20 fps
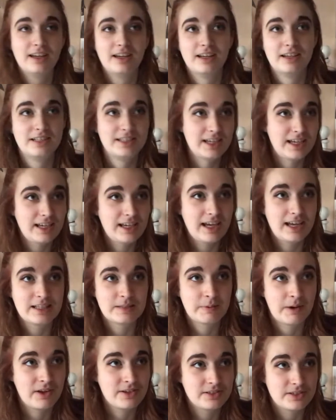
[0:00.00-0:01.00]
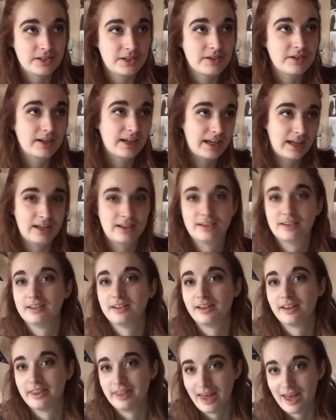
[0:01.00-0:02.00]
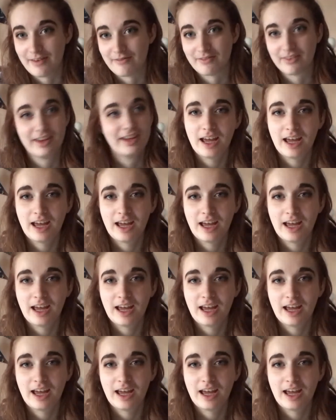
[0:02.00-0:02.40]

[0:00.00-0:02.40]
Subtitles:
she is about to kill them.